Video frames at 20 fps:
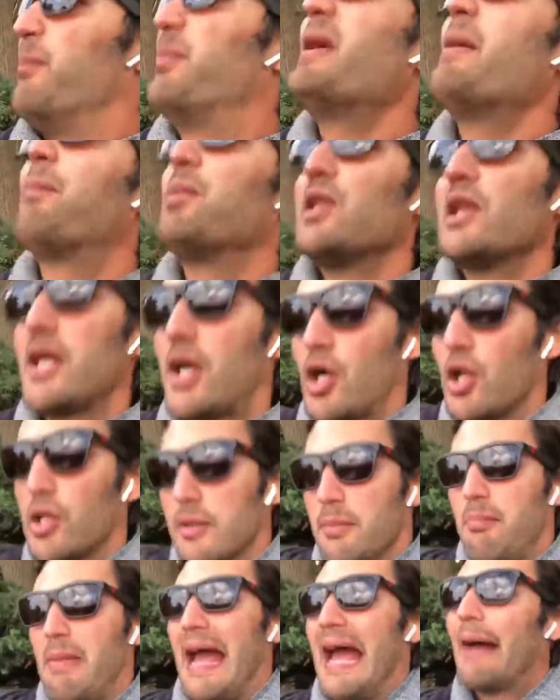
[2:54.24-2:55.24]

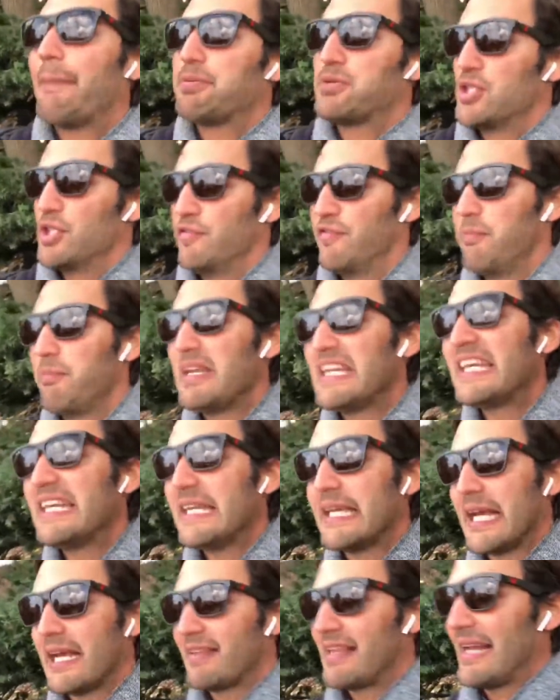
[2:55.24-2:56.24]
biblical maps of
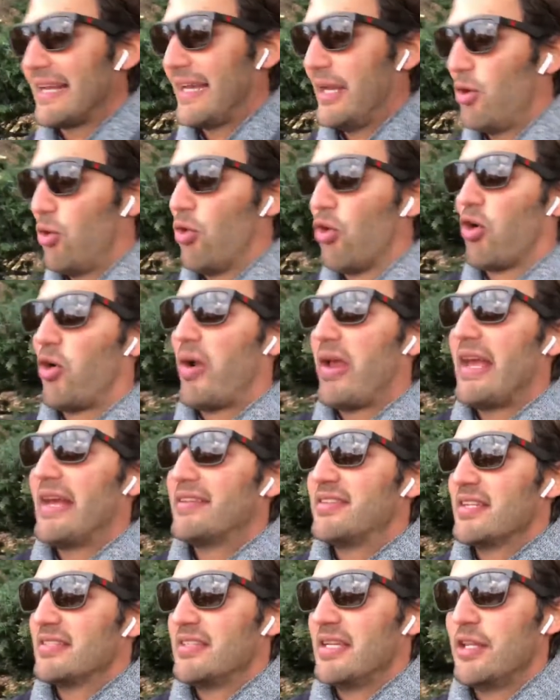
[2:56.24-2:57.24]
meaning that can
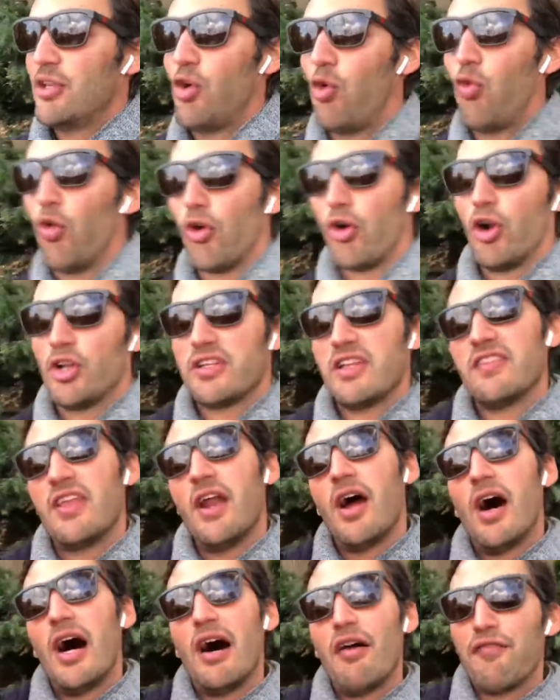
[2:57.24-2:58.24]
orient us in the world and
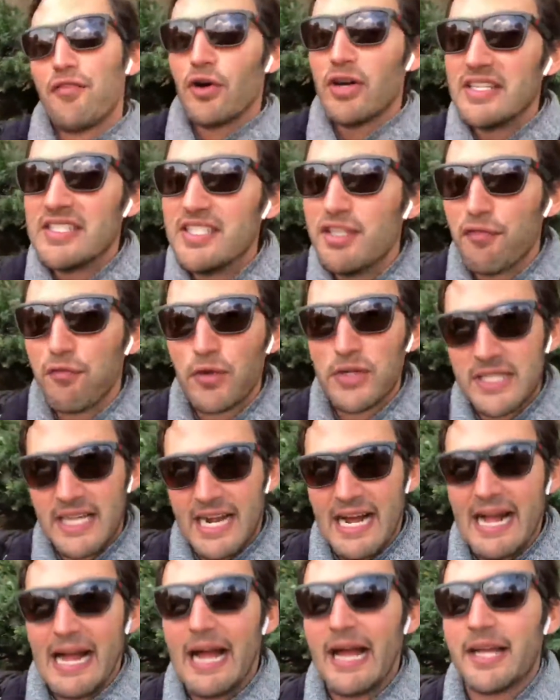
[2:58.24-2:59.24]
that offer a different
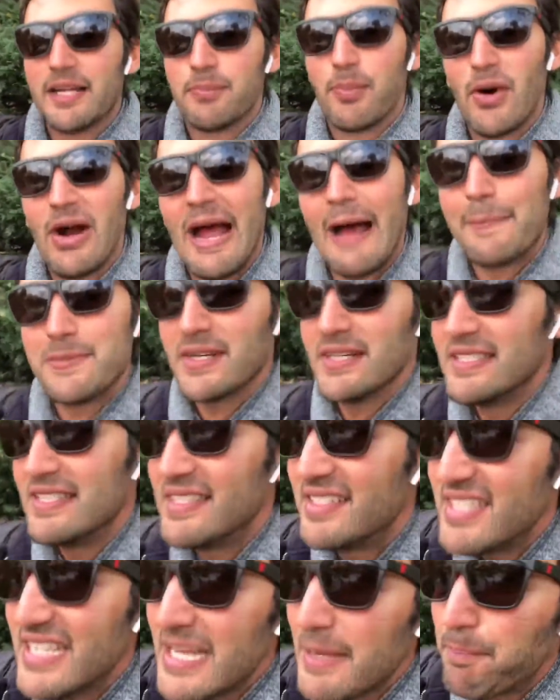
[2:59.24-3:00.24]
kind, perhaps a
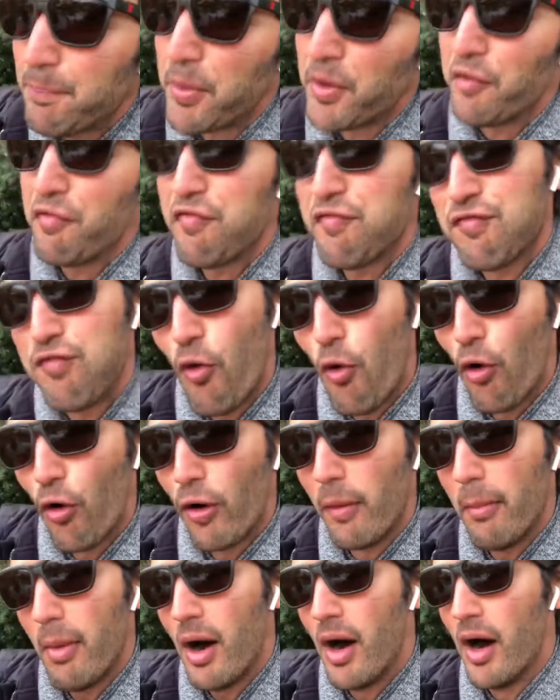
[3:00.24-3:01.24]
deeper form